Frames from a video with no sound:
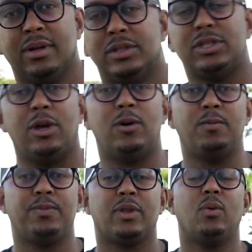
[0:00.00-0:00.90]
So
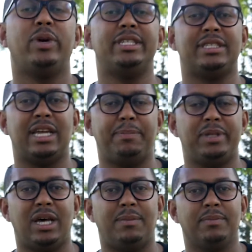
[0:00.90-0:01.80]
we stepped
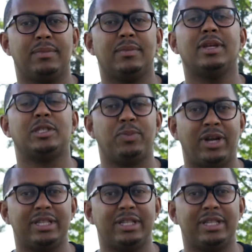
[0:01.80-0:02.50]
up and sprung